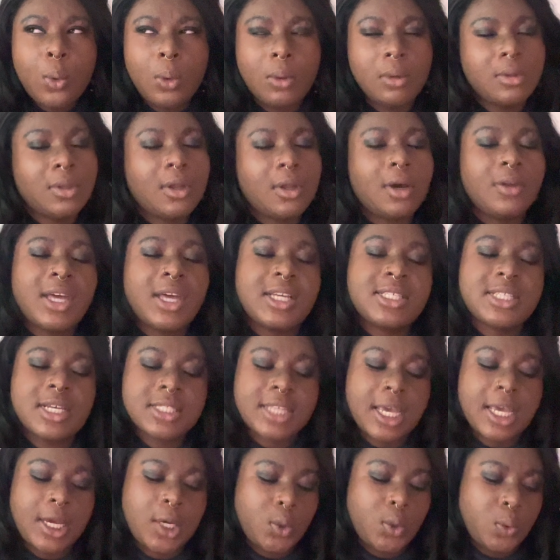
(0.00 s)
No, that sounds
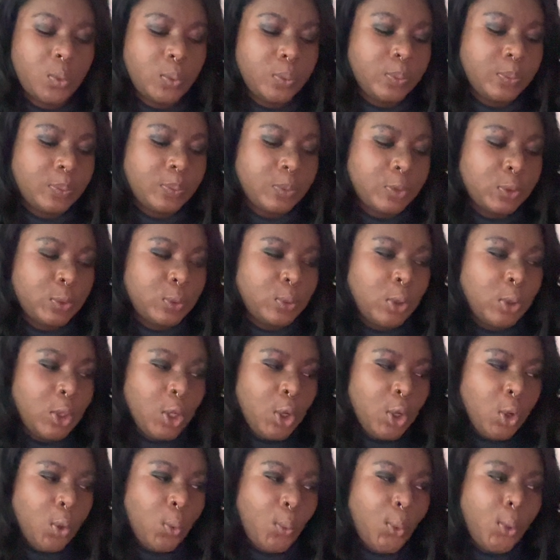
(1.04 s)
like
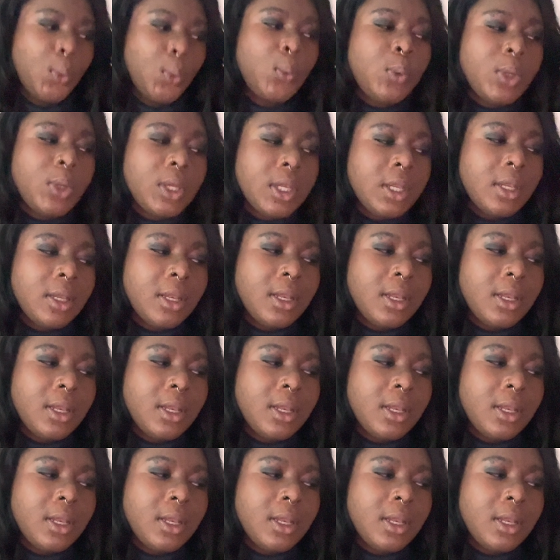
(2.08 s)
Queen.